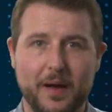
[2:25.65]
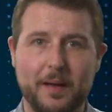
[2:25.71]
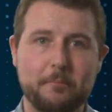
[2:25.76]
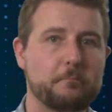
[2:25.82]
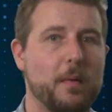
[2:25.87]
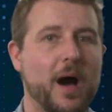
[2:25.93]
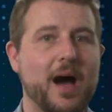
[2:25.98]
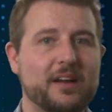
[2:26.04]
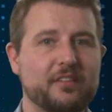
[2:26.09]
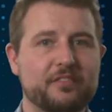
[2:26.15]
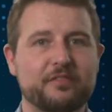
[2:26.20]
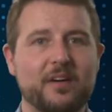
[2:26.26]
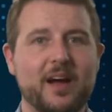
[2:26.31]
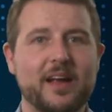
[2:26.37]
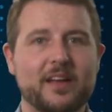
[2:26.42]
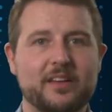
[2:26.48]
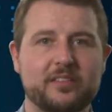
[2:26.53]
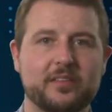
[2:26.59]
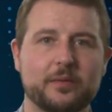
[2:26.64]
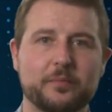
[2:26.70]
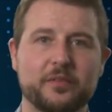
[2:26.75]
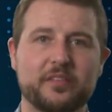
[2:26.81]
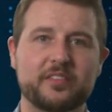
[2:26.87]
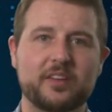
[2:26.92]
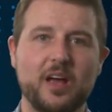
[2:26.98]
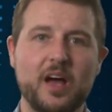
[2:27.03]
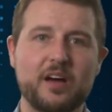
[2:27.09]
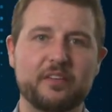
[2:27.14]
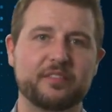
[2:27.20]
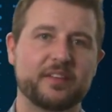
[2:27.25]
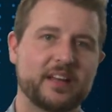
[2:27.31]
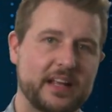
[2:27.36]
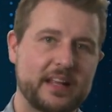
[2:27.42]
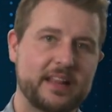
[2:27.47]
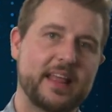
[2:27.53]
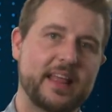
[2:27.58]
By modifying some stuff
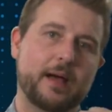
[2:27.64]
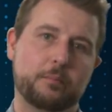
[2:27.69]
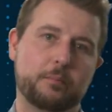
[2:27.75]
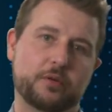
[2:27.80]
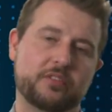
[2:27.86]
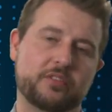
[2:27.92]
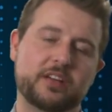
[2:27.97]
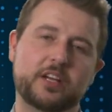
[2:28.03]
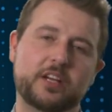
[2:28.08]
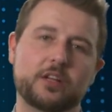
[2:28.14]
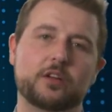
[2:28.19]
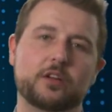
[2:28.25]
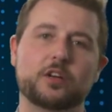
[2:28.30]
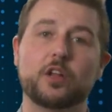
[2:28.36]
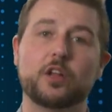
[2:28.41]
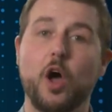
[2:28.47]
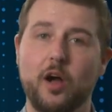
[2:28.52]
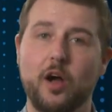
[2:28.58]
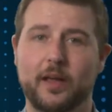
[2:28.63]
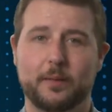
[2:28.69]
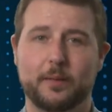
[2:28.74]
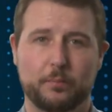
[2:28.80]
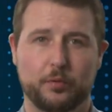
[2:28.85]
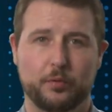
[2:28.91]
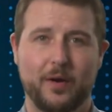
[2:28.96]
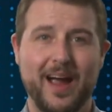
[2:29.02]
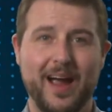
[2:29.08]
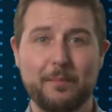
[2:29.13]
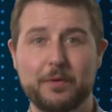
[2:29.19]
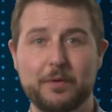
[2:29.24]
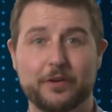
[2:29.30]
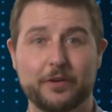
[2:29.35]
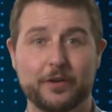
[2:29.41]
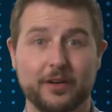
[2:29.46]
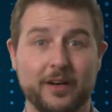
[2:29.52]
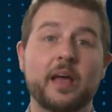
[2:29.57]
in that particular login
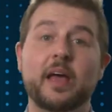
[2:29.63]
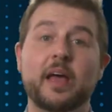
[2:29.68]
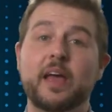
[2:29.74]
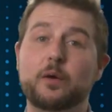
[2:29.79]
parameter,